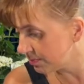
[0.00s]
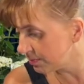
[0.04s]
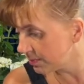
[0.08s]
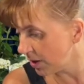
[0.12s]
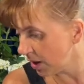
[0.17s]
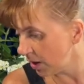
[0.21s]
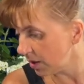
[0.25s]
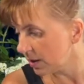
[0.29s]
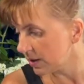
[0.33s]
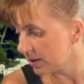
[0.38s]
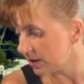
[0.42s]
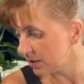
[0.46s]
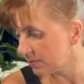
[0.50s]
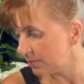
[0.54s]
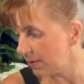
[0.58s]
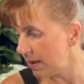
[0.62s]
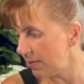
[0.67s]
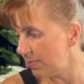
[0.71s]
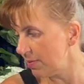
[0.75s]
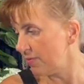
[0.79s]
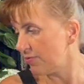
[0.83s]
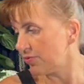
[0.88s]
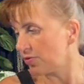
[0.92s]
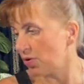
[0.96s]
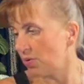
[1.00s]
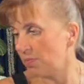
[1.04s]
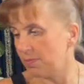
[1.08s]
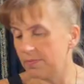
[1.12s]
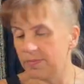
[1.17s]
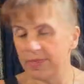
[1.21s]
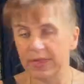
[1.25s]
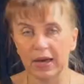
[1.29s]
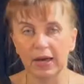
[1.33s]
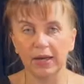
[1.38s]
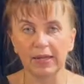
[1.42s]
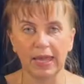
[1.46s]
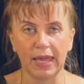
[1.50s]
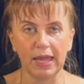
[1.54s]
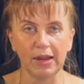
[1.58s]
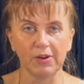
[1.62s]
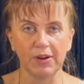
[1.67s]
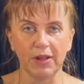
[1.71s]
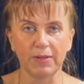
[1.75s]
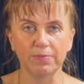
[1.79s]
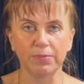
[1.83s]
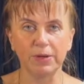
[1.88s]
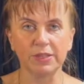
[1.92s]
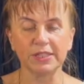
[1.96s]
colors maybe from the
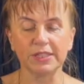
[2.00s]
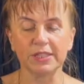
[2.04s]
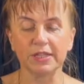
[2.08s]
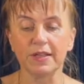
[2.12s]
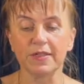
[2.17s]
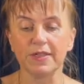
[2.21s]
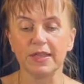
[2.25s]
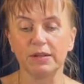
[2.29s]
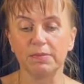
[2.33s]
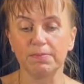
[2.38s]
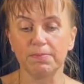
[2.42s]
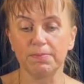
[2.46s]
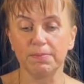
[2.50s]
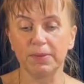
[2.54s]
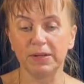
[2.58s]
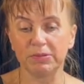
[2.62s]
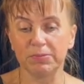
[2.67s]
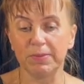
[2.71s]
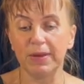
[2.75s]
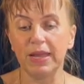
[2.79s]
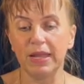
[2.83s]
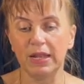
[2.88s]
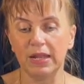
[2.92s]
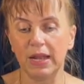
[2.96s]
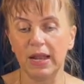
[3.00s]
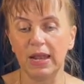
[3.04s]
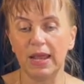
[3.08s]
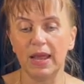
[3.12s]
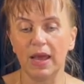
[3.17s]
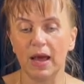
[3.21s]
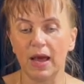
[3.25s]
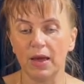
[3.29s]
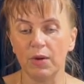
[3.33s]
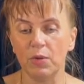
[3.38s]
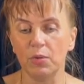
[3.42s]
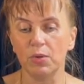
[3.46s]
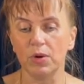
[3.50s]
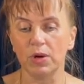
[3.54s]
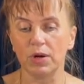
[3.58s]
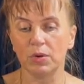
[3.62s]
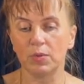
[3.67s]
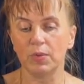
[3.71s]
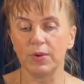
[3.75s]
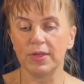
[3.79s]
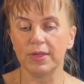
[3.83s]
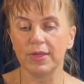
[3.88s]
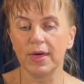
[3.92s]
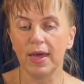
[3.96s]
Hungarian pastel, but mainly I work
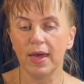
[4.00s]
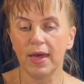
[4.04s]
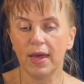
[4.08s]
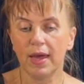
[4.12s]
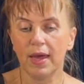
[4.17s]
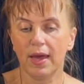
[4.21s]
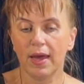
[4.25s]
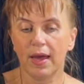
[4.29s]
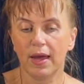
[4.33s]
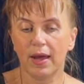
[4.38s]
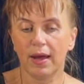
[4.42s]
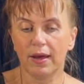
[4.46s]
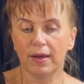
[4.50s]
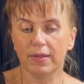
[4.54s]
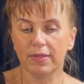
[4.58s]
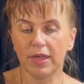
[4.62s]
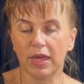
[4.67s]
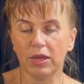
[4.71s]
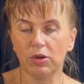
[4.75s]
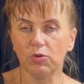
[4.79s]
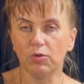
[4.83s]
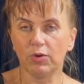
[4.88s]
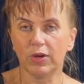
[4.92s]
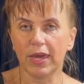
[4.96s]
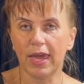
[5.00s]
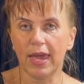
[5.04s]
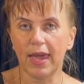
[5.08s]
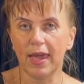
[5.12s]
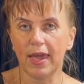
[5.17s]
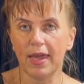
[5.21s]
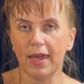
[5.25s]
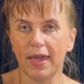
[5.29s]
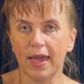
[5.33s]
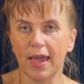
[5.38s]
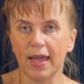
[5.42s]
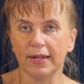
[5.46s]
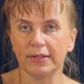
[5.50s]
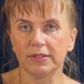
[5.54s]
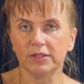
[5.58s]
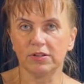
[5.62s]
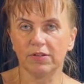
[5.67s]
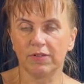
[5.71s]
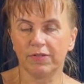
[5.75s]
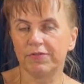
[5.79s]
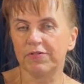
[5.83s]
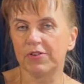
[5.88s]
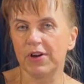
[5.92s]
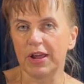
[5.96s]
with the UK and
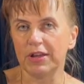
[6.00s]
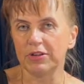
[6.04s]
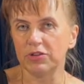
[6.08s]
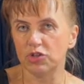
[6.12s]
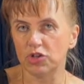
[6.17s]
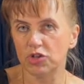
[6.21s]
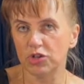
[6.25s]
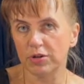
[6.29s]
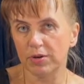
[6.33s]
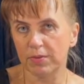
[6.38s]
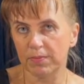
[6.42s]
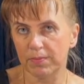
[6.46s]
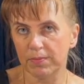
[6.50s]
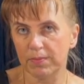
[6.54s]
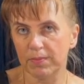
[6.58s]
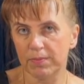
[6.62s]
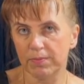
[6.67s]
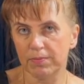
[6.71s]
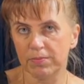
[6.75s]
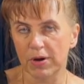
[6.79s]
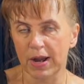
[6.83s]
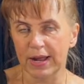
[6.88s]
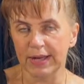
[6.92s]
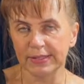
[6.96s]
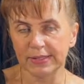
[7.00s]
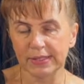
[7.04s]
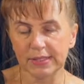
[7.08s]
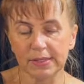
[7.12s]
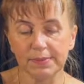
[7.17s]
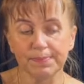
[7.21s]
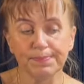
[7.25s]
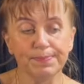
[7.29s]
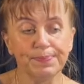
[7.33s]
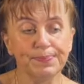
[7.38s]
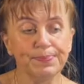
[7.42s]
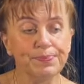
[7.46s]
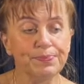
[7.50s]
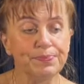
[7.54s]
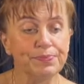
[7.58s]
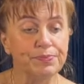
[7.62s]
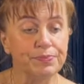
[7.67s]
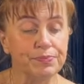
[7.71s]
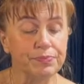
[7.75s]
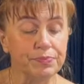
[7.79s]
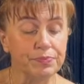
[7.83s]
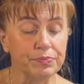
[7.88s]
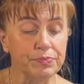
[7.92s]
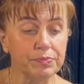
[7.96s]
French brands
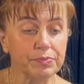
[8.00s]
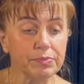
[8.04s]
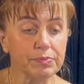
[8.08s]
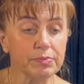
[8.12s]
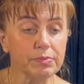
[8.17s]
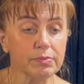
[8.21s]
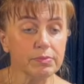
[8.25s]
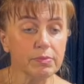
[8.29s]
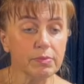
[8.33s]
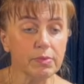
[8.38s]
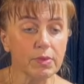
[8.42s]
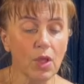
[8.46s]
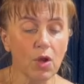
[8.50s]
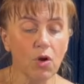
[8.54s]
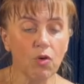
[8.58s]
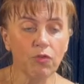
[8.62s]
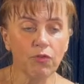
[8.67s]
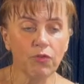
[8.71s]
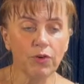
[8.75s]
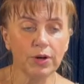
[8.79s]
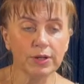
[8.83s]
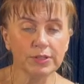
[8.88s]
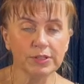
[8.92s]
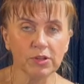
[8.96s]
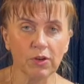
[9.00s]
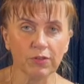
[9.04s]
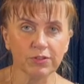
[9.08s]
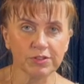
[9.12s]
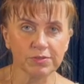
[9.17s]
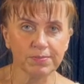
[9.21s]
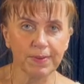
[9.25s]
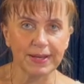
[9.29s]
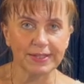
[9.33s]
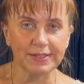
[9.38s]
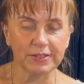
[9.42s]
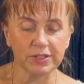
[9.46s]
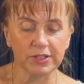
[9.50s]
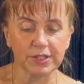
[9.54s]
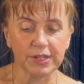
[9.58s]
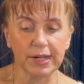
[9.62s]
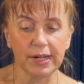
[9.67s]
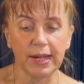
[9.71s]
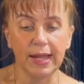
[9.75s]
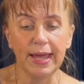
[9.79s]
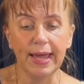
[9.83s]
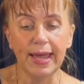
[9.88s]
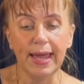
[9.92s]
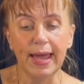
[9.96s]
of soft
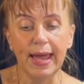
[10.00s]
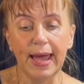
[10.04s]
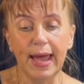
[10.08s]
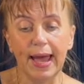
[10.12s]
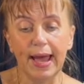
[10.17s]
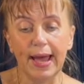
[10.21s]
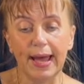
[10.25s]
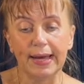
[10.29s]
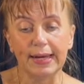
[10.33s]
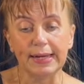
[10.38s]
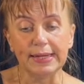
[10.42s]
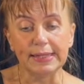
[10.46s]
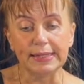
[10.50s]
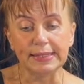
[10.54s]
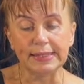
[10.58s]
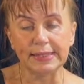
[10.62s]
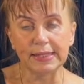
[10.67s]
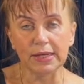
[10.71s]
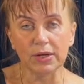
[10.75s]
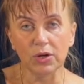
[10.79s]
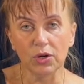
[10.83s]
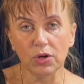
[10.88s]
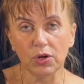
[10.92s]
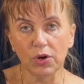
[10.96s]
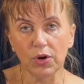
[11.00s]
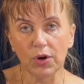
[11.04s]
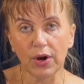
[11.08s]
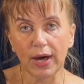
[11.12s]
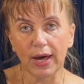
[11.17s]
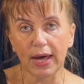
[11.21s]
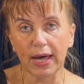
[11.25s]
pastel. So